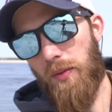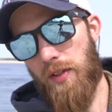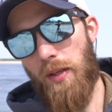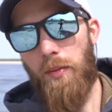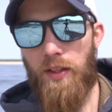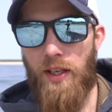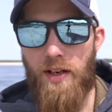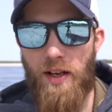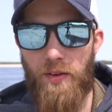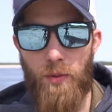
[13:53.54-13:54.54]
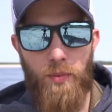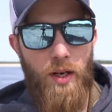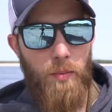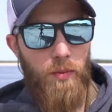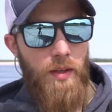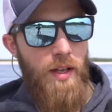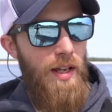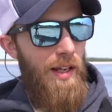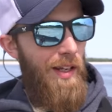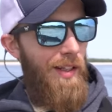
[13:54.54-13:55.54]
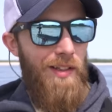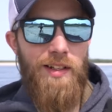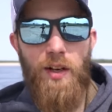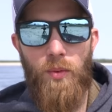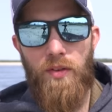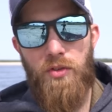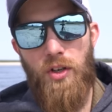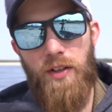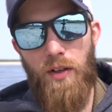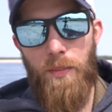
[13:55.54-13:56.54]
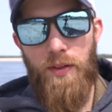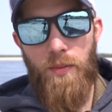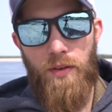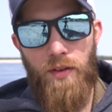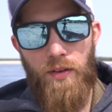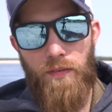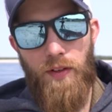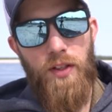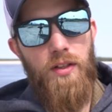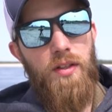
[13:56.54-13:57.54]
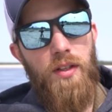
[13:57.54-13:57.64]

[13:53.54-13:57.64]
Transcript: was able to get it out, no problem. It's not worth trying to open it with your fingers.